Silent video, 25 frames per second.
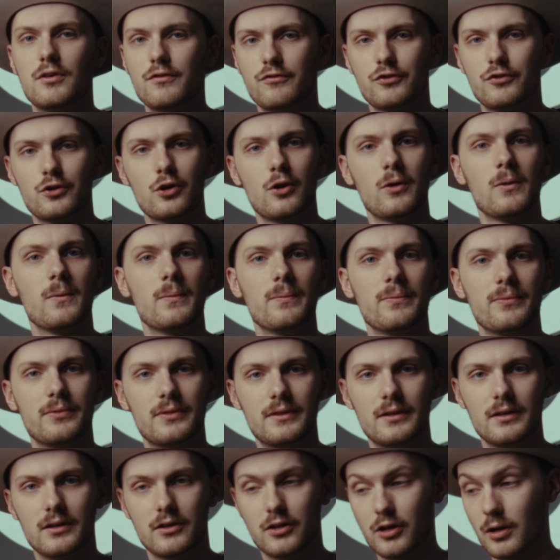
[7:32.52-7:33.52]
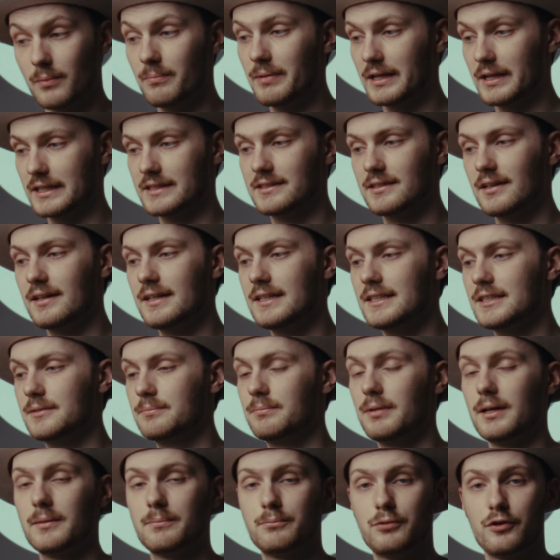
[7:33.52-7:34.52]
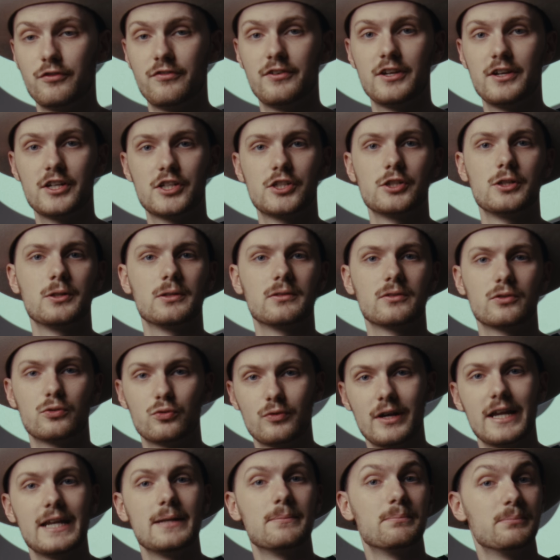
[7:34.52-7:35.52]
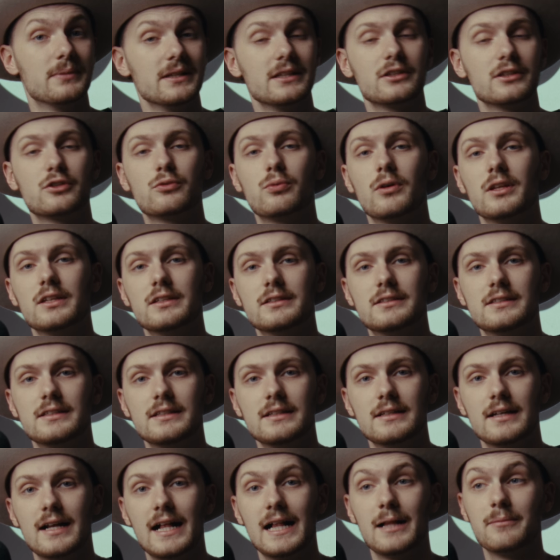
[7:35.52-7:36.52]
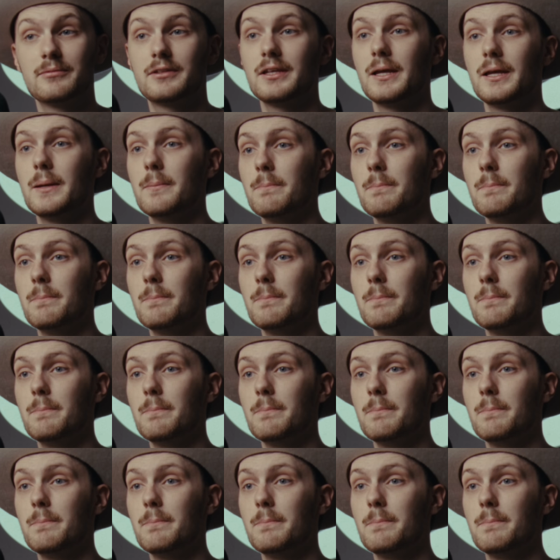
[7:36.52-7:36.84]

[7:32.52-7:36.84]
Overall, the compact size but professional grade build quality helped